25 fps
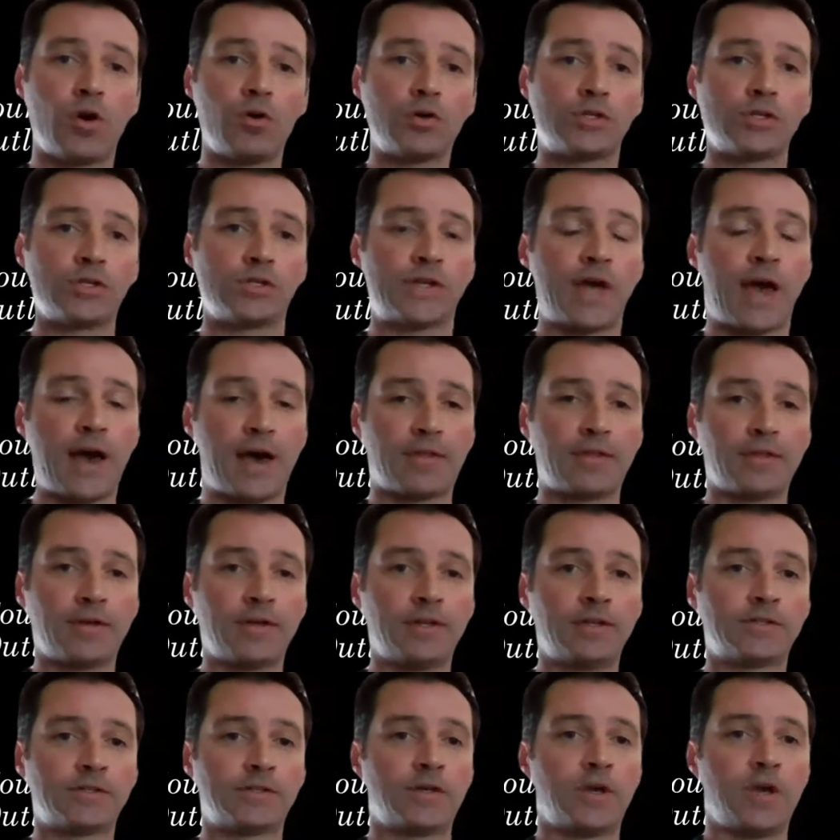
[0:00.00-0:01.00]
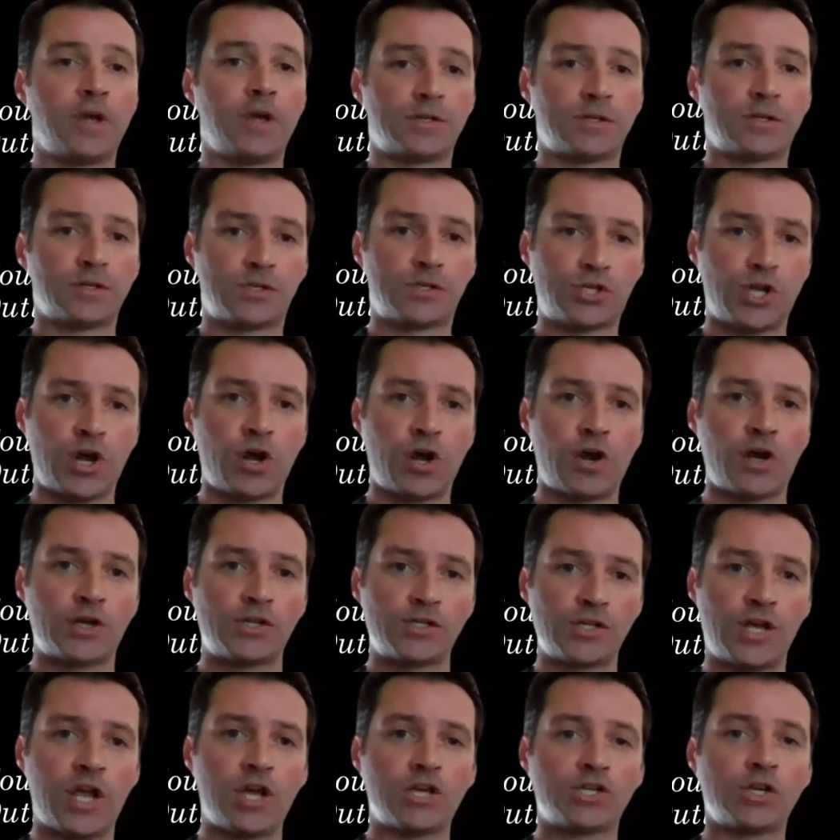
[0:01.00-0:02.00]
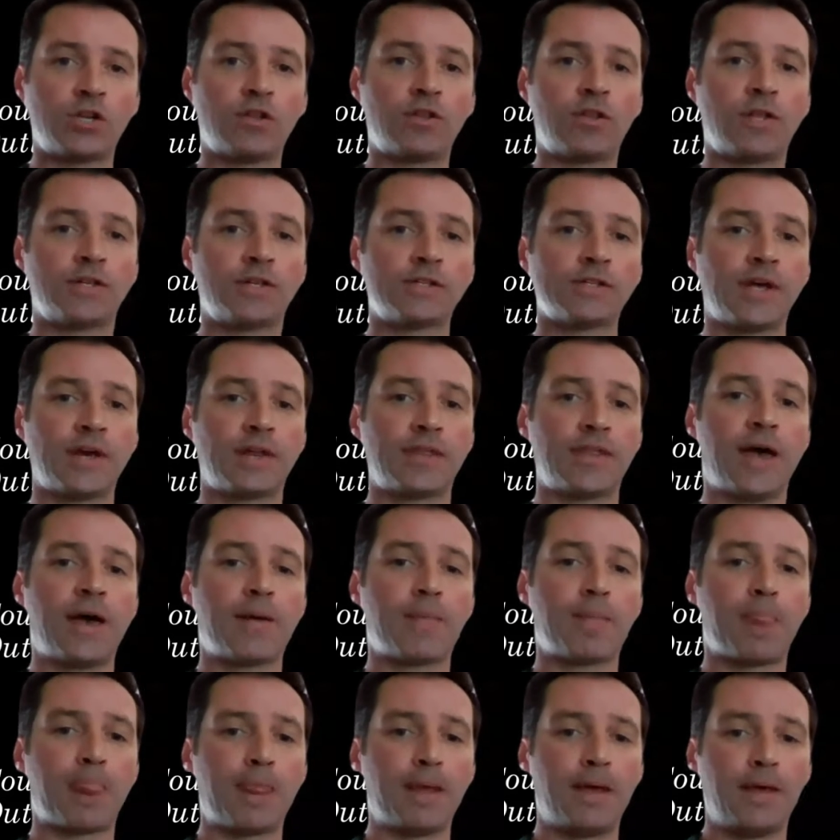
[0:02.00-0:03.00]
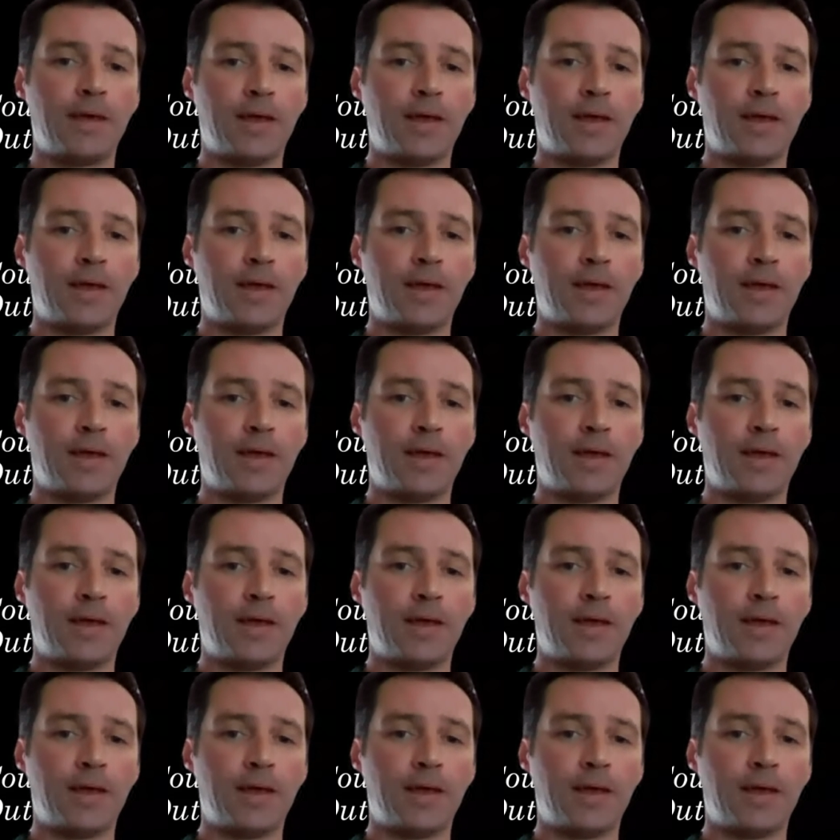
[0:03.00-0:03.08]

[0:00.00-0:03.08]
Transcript: coaches, athletes to share education, things like that.